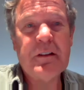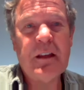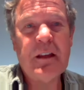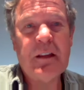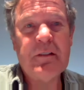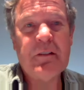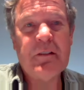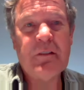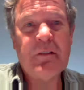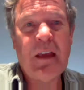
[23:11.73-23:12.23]

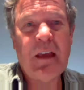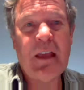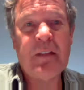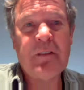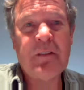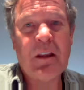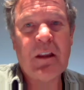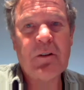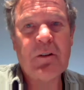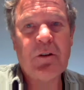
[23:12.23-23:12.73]
in
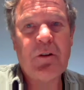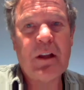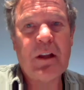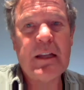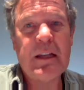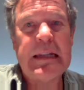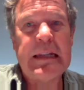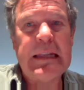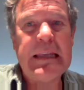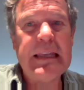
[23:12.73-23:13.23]
and and
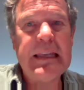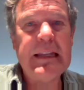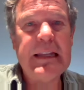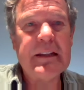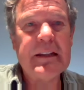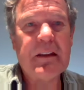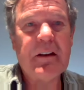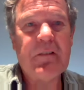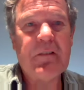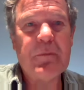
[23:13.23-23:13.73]
great need
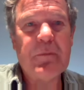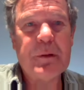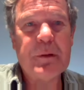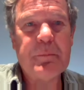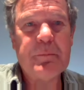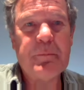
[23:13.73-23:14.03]
in government,